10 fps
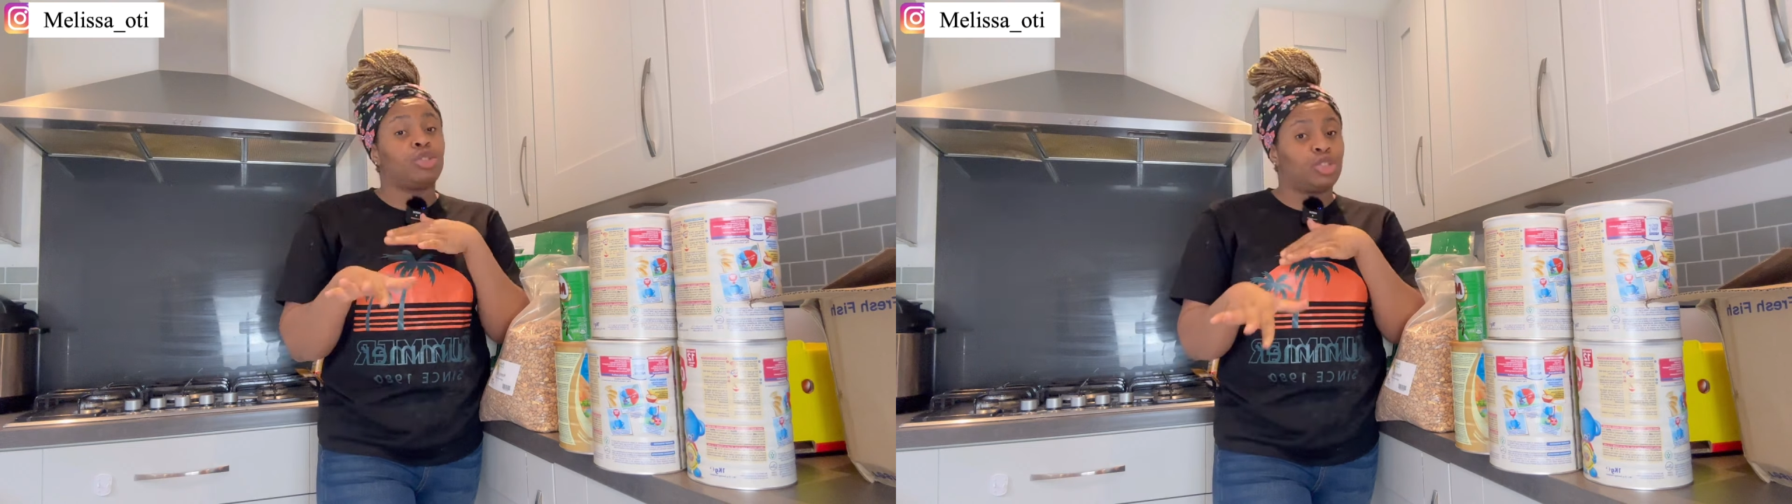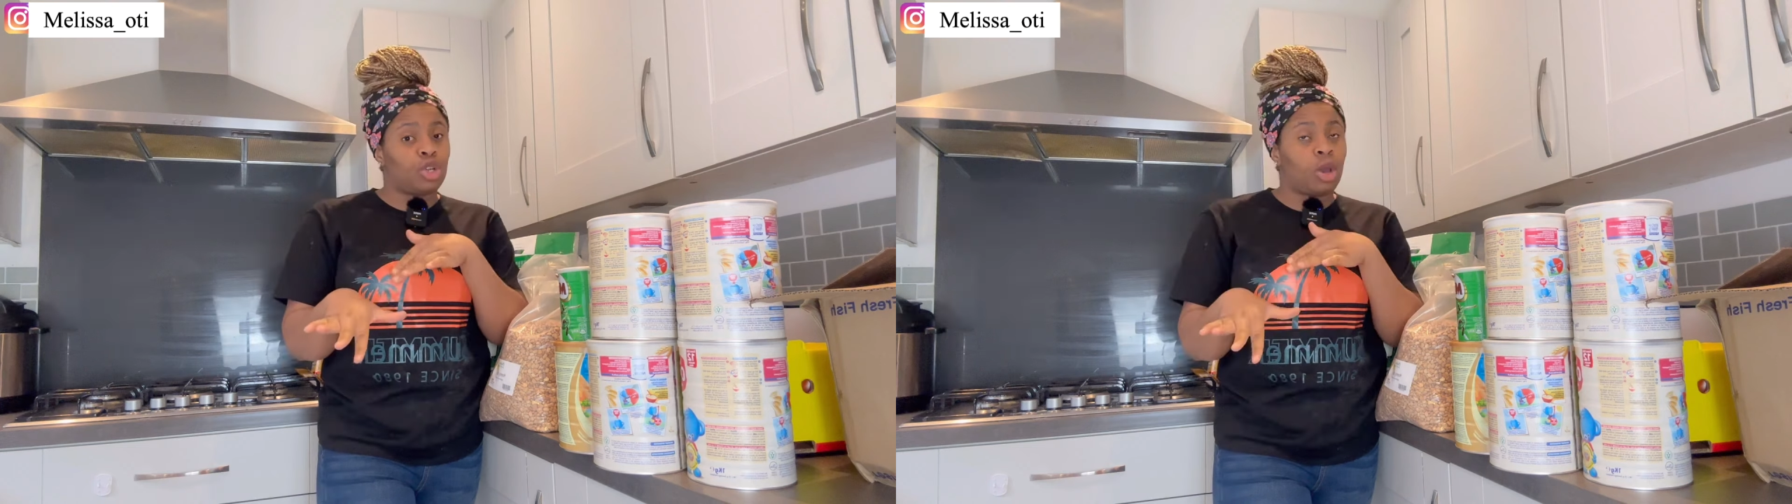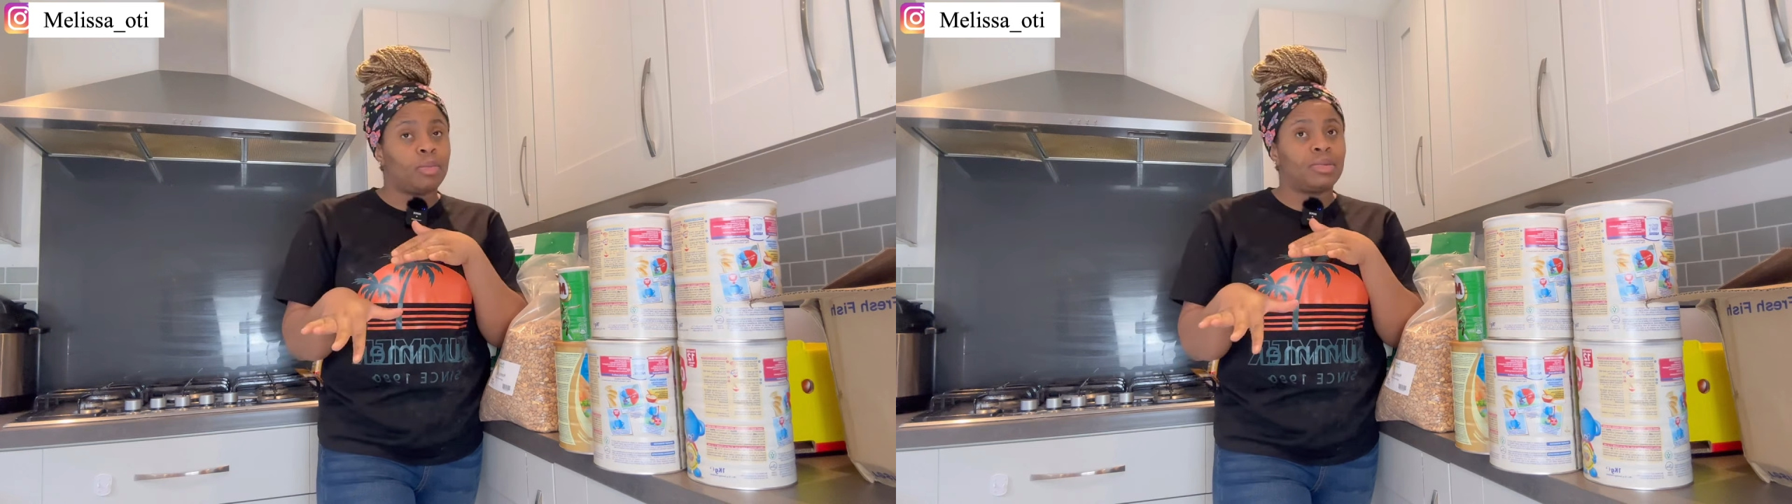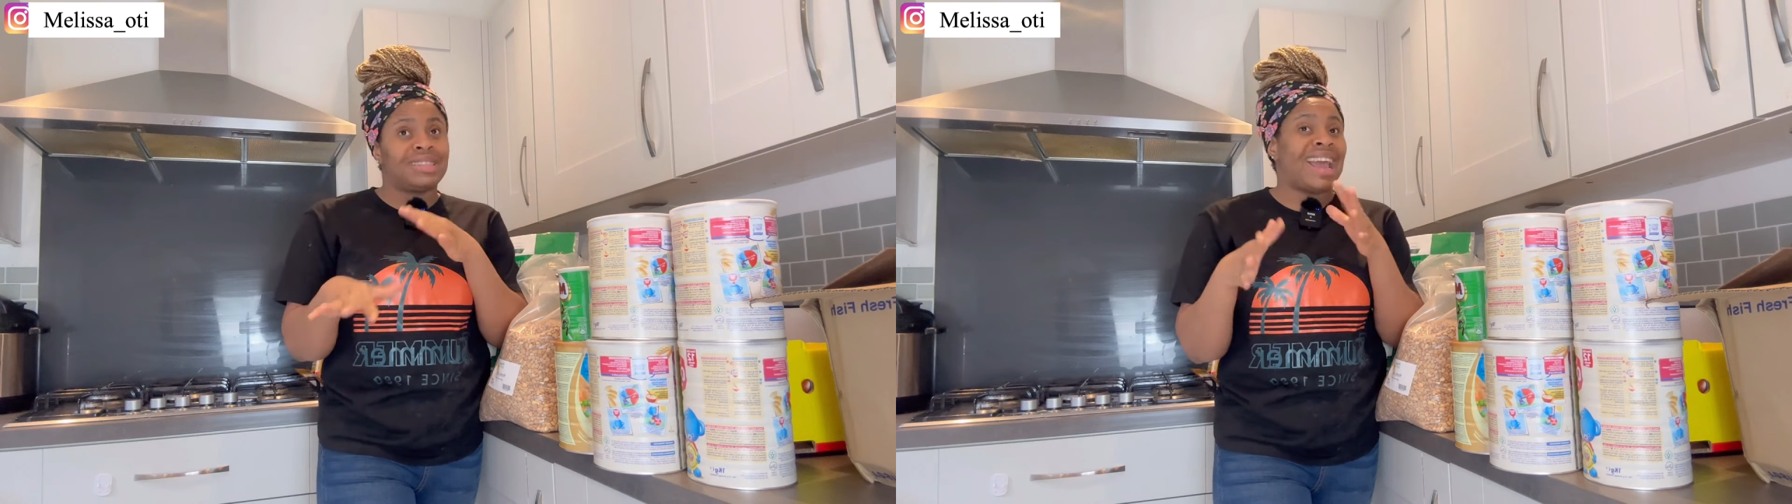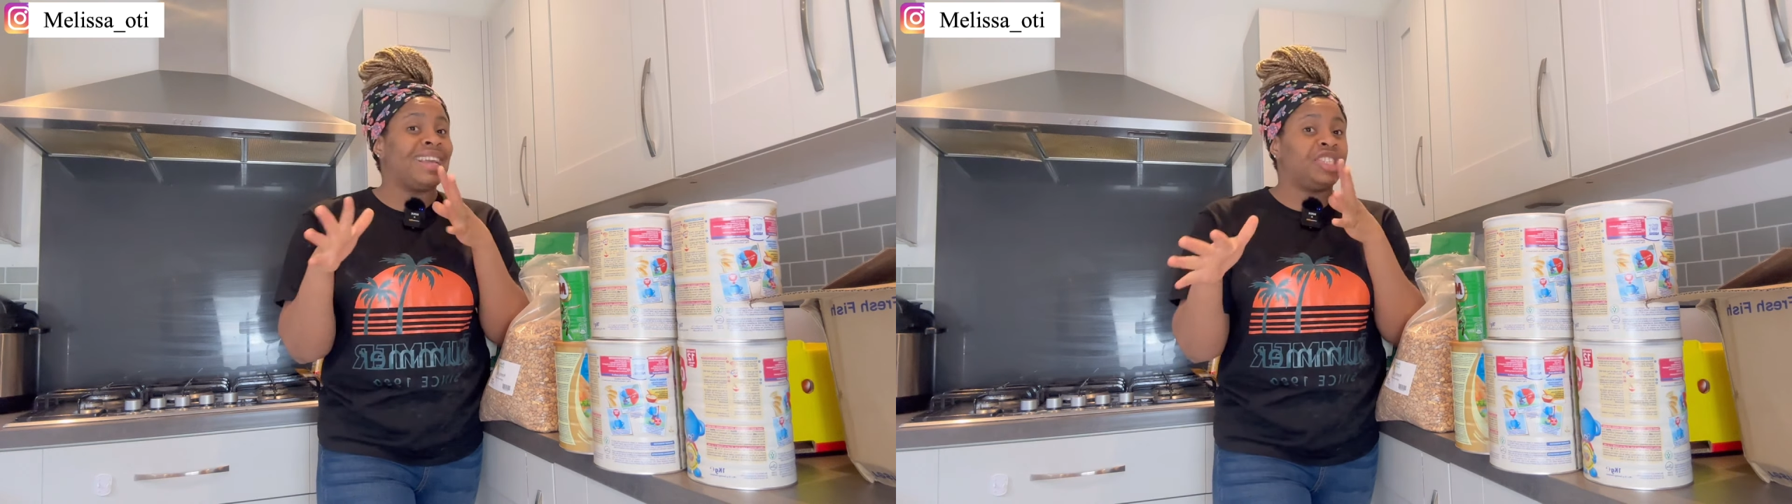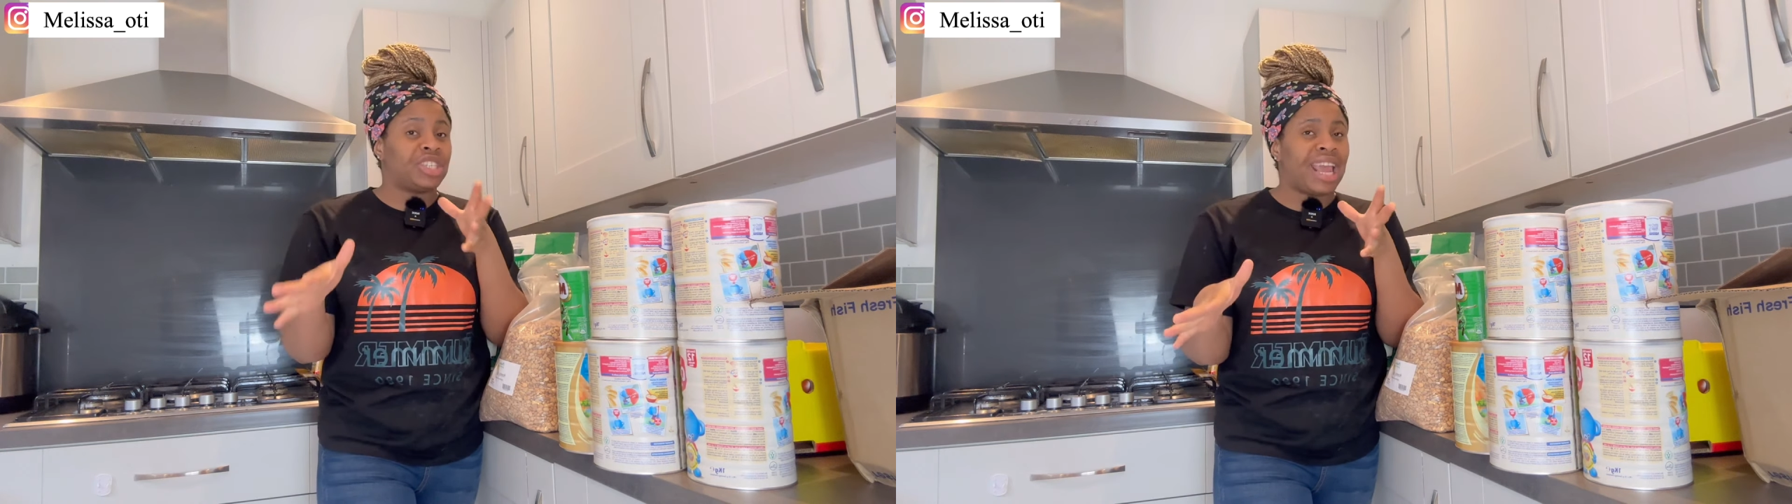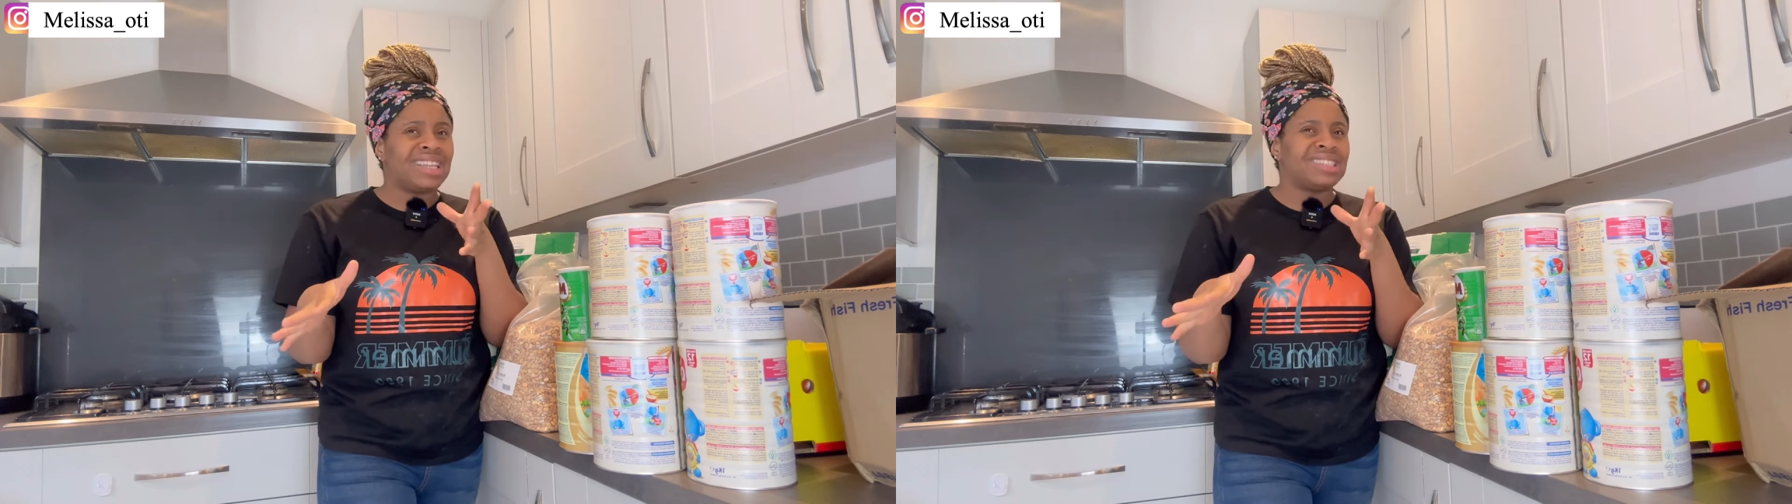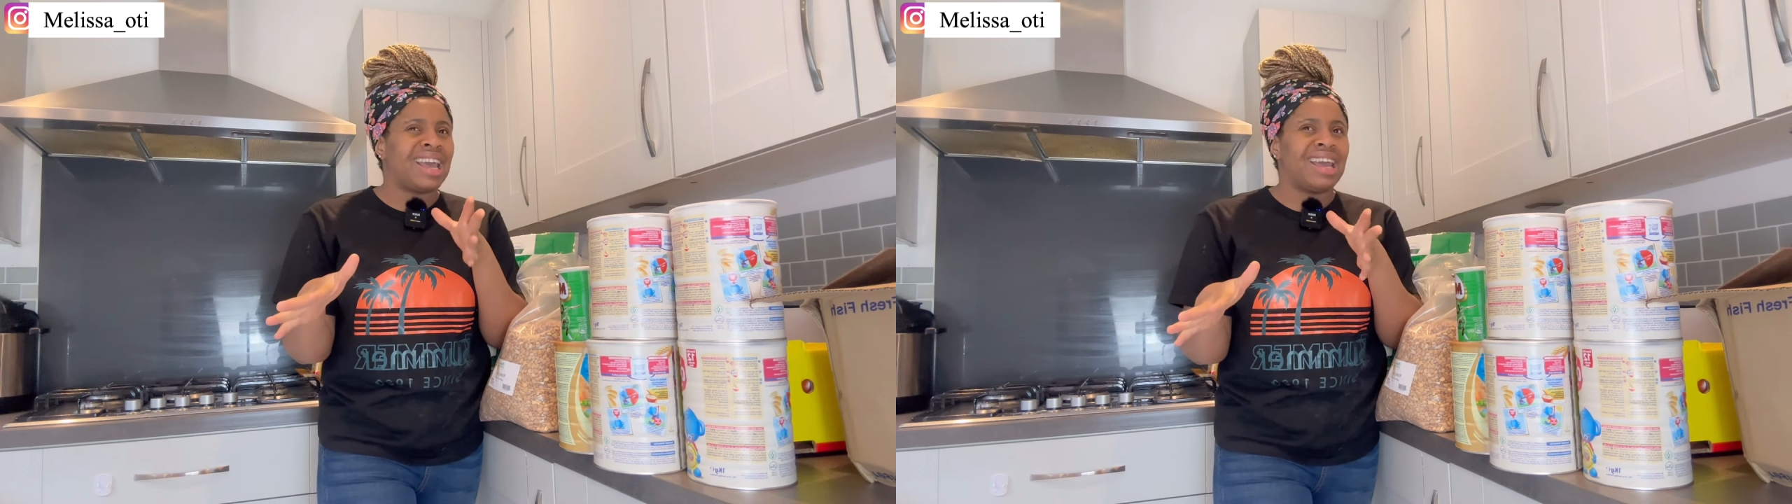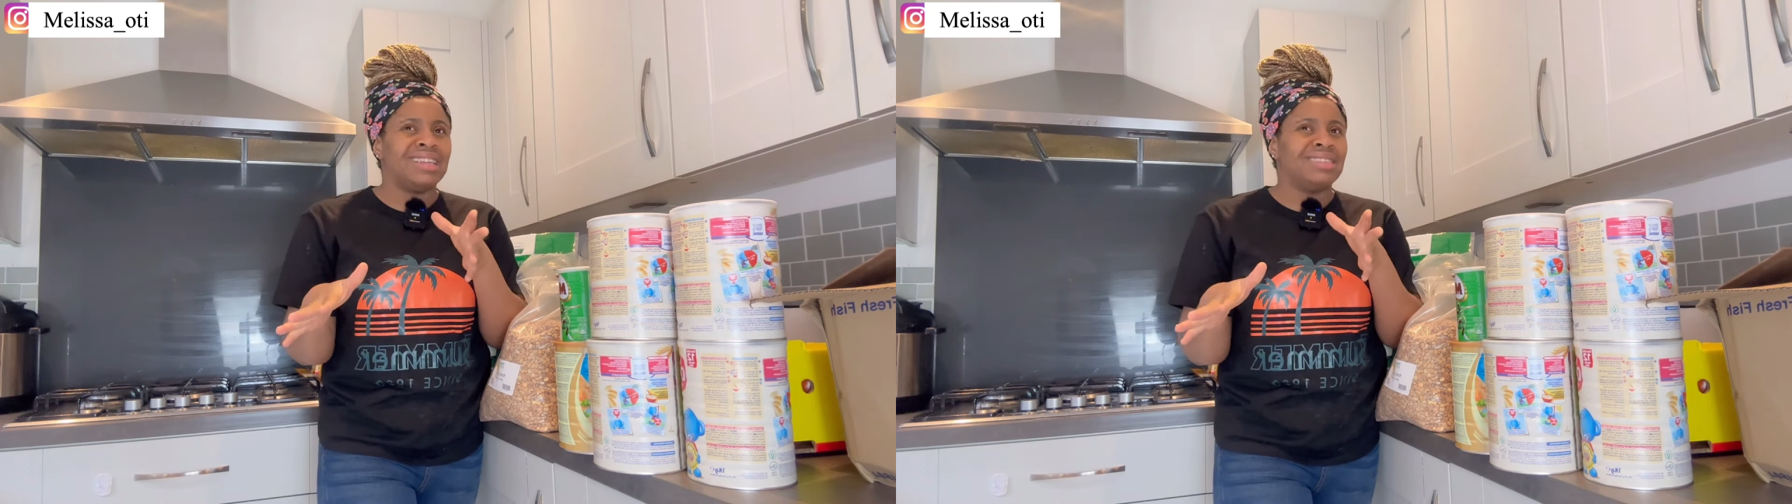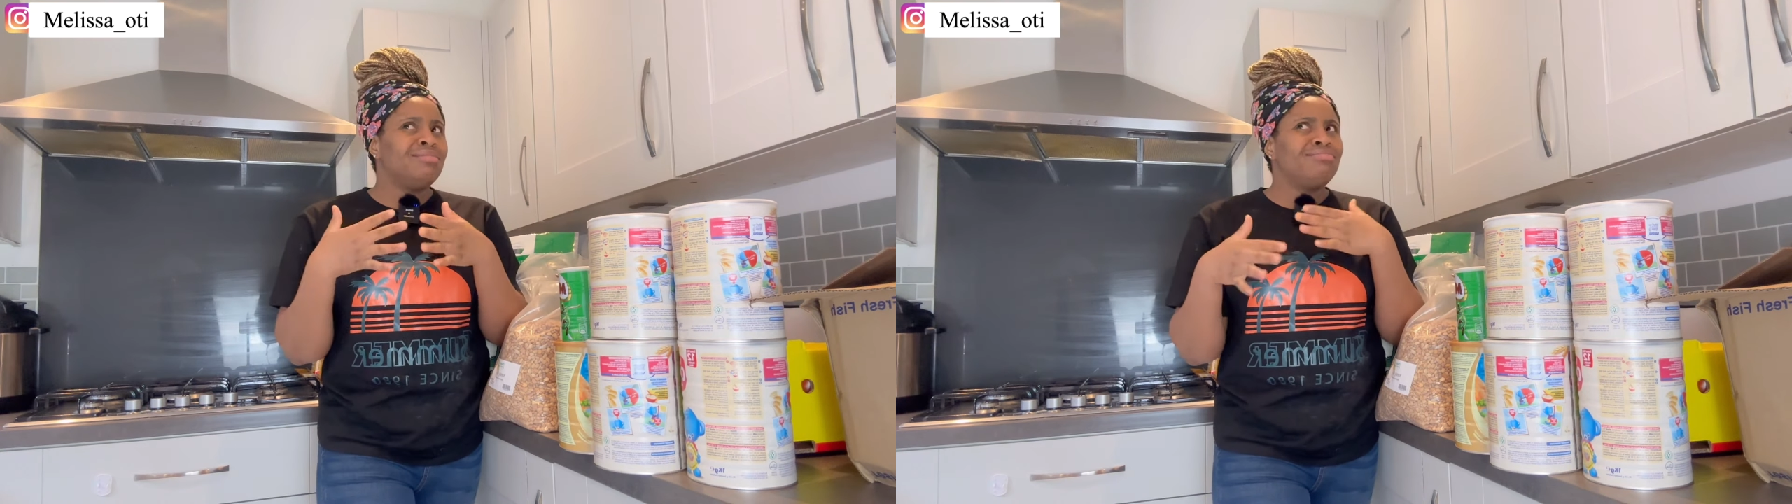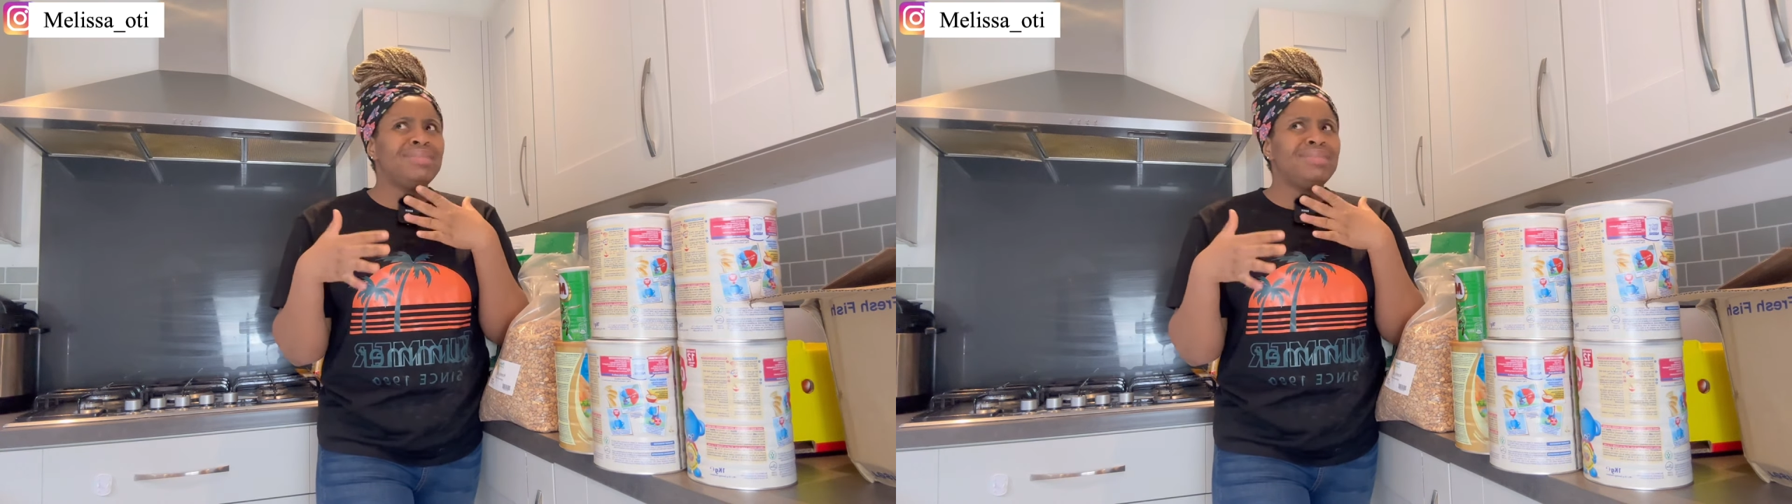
shops that I checked and